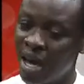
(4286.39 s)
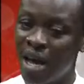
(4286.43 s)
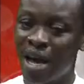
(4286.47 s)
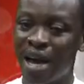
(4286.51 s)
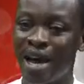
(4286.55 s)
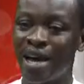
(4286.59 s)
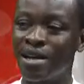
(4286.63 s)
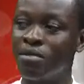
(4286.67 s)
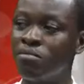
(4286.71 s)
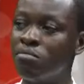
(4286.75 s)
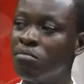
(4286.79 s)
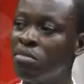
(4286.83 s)

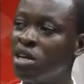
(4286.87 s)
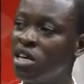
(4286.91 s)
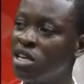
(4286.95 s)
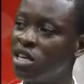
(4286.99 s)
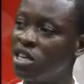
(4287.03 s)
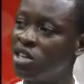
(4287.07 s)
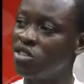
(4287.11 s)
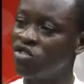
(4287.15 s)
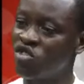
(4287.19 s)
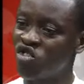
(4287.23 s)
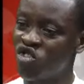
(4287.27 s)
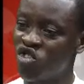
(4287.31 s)
and
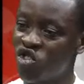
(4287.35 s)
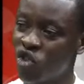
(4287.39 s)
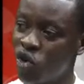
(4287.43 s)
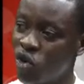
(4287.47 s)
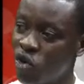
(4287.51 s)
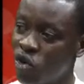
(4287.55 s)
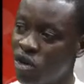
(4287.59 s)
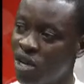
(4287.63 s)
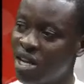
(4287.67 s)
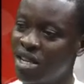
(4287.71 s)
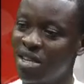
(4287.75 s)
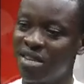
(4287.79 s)
making
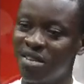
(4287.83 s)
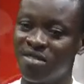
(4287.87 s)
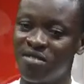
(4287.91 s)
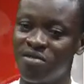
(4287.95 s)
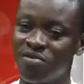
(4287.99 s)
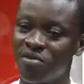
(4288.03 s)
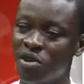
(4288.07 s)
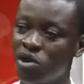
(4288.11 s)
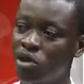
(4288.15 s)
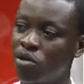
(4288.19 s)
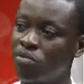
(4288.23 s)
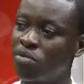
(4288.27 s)
sure that they
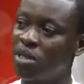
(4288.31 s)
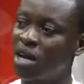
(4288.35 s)
develop